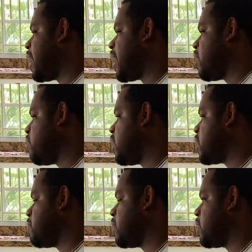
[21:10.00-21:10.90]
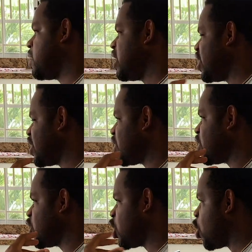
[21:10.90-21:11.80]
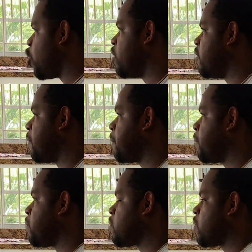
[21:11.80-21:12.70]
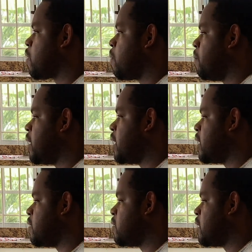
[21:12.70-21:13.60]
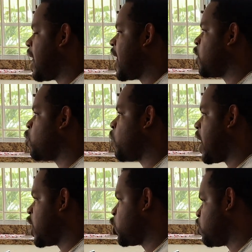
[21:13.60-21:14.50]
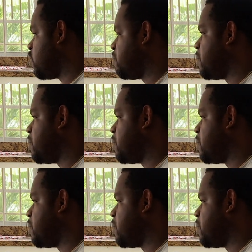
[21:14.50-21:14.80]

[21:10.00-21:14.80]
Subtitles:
can't really explain it. It's just God. Because I know where I should have